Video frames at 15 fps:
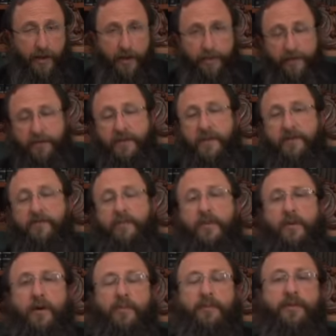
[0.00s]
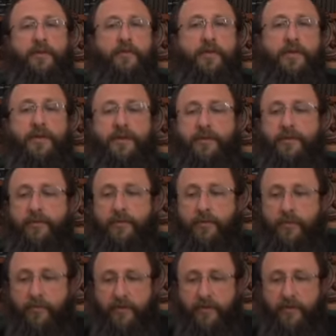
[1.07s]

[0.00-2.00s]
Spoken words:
And this gives me the opportunity to